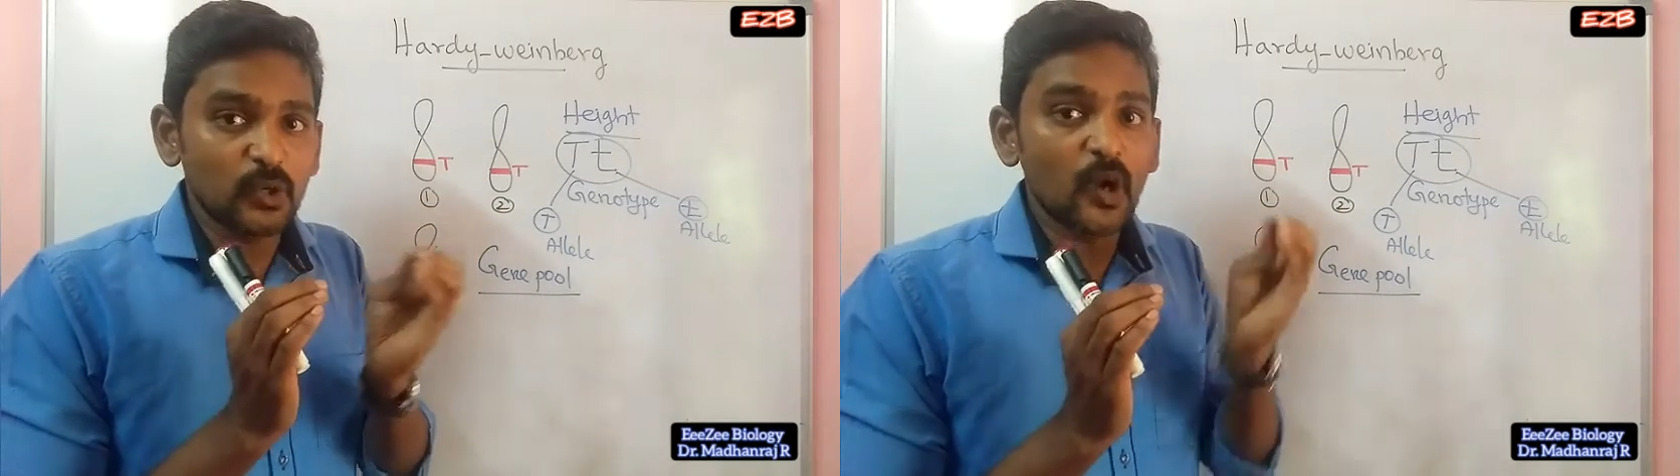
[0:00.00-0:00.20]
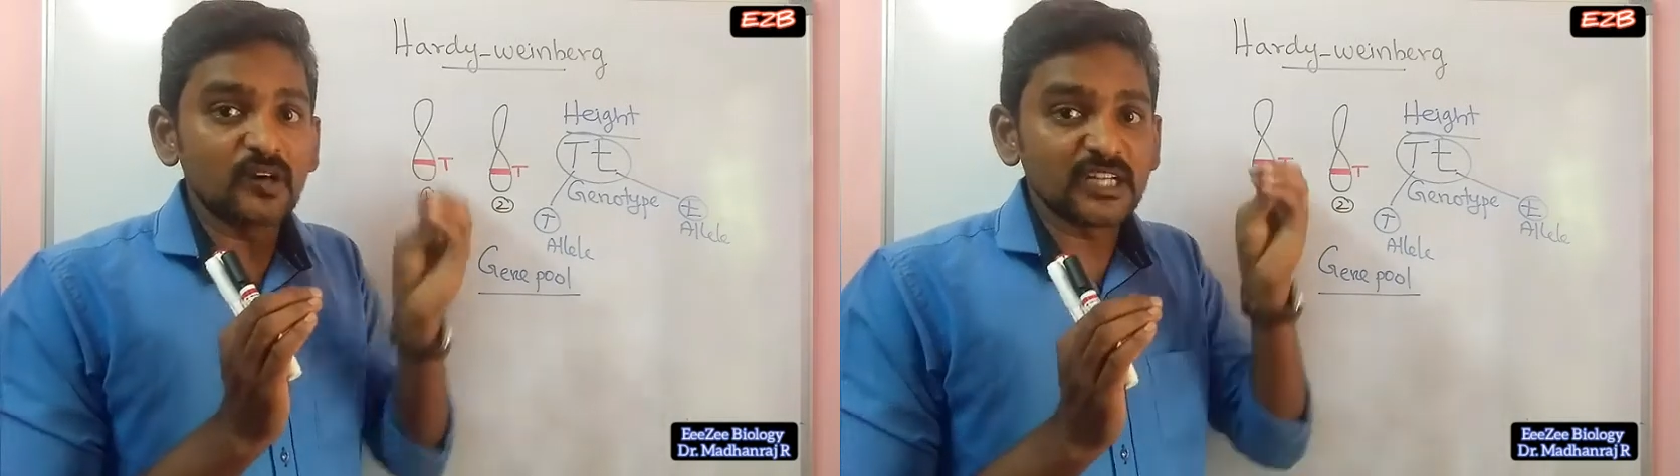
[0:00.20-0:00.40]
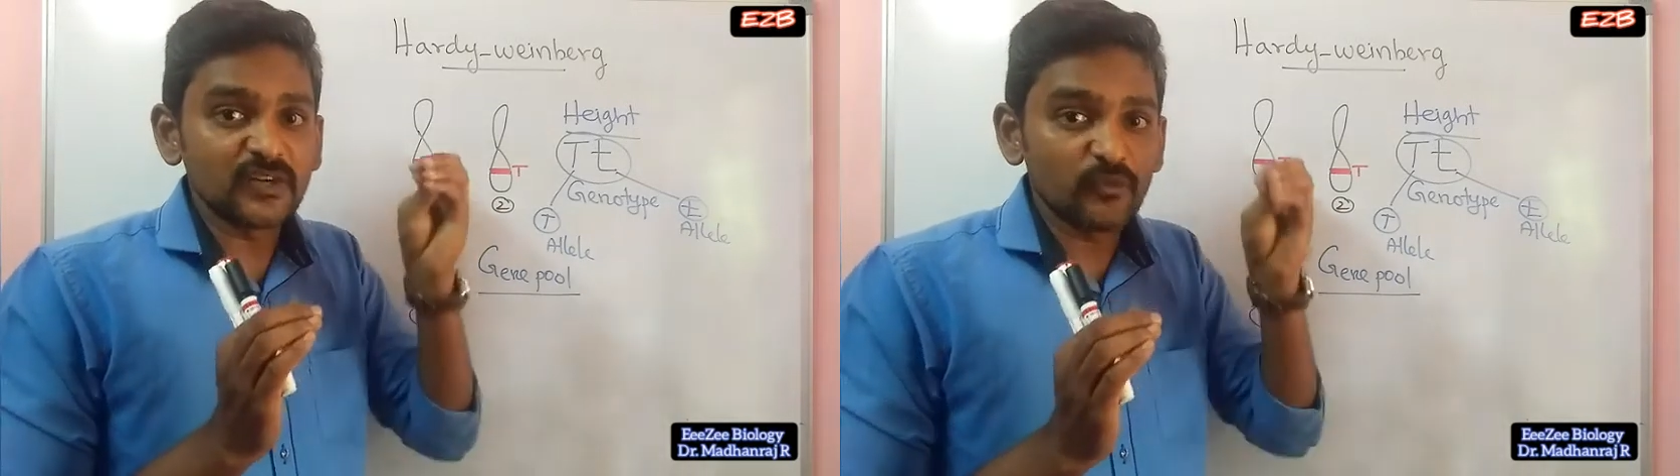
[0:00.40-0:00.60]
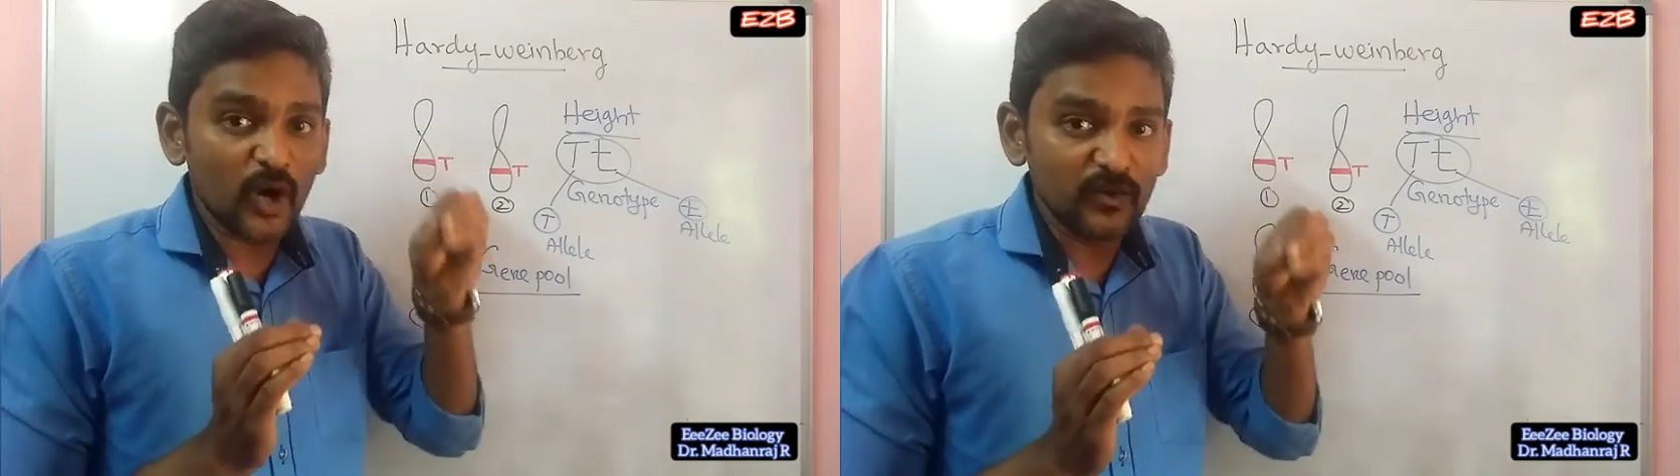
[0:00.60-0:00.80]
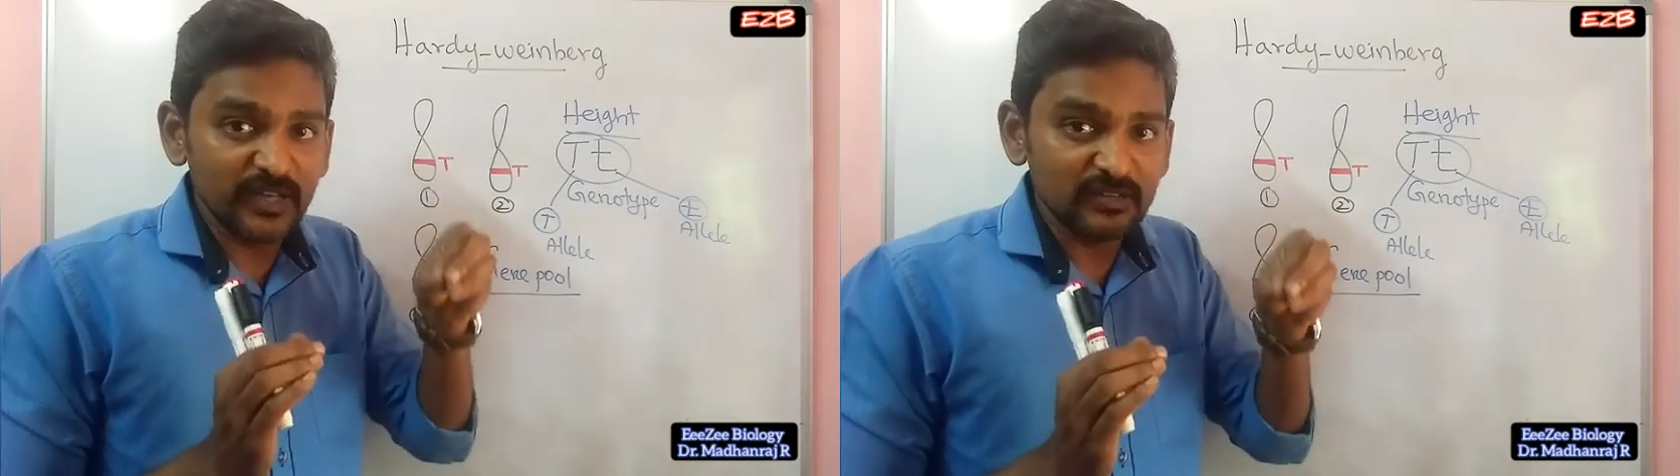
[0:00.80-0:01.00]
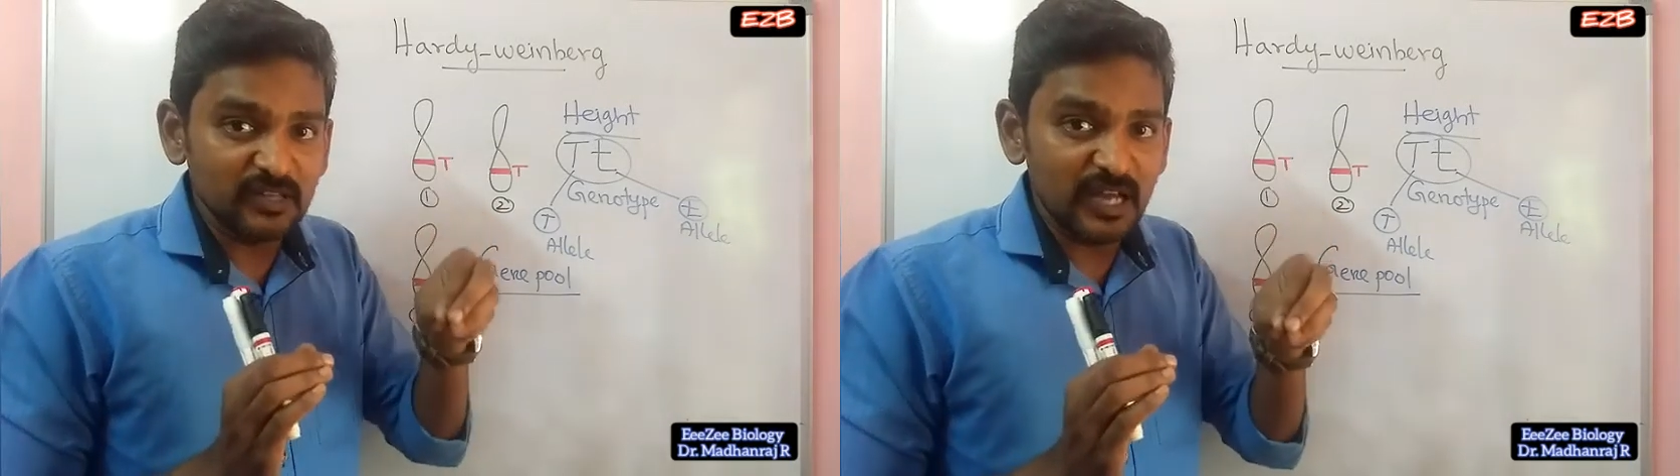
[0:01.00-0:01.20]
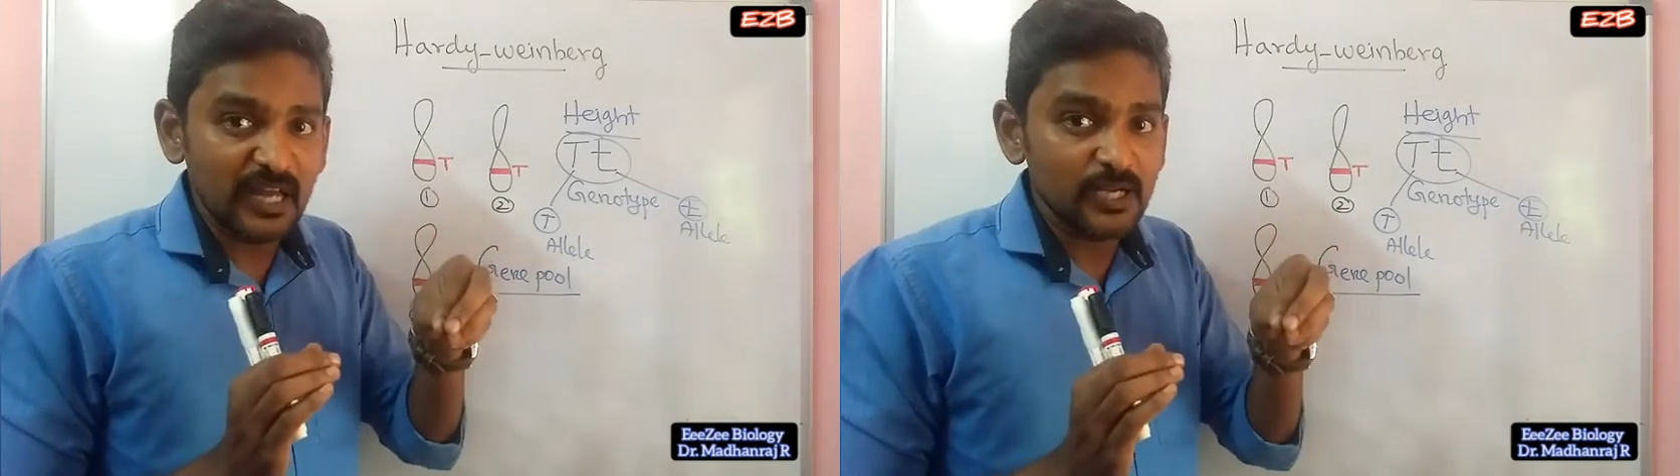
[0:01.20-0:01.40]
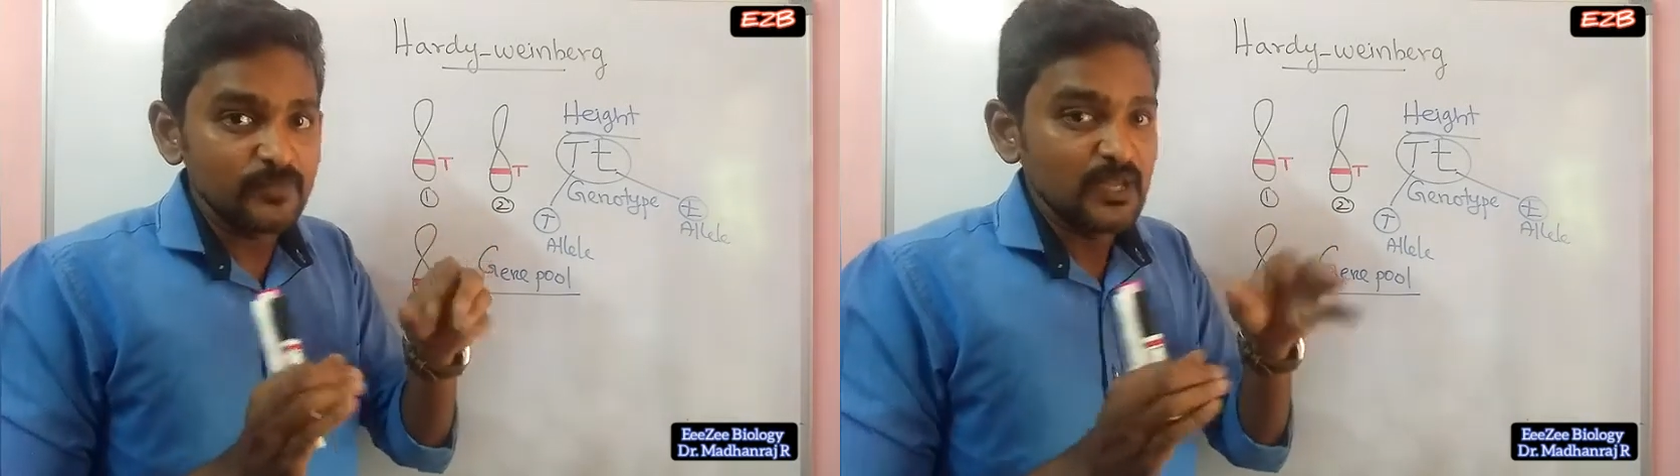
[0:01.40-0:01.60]
not involving
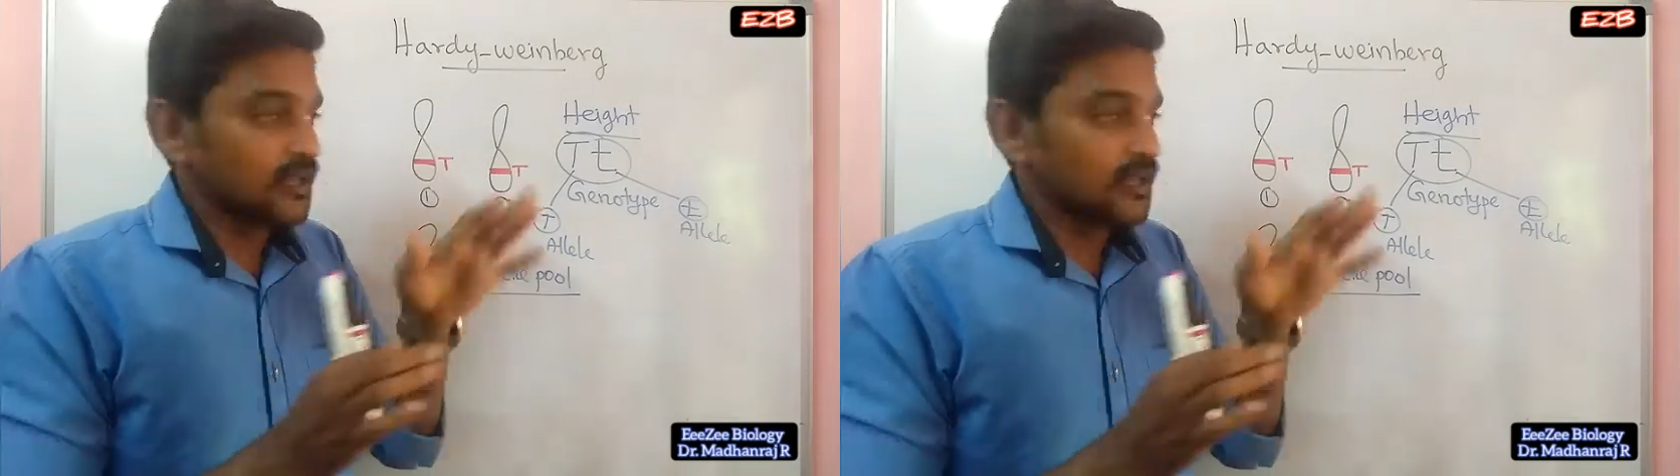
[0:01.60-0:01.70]
there,